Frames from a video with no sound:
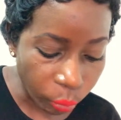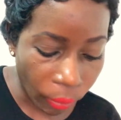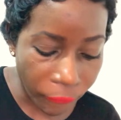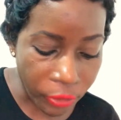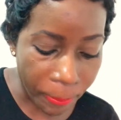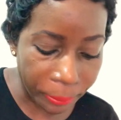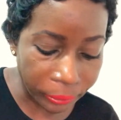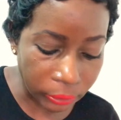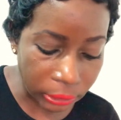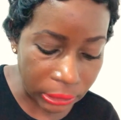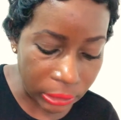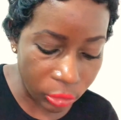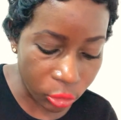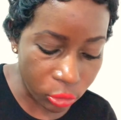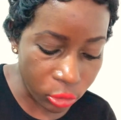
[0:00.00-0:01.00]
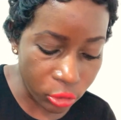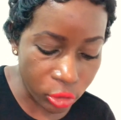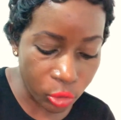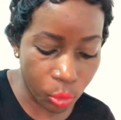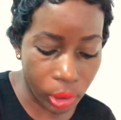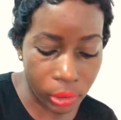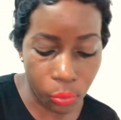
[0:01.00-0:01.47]
Some potatoes,
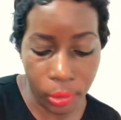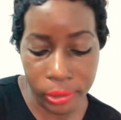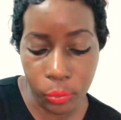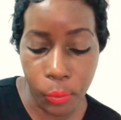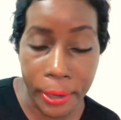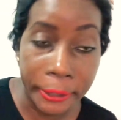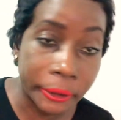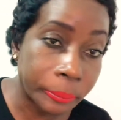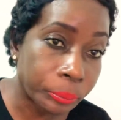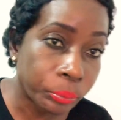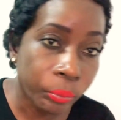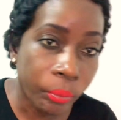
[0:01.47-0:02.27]
what, what, what.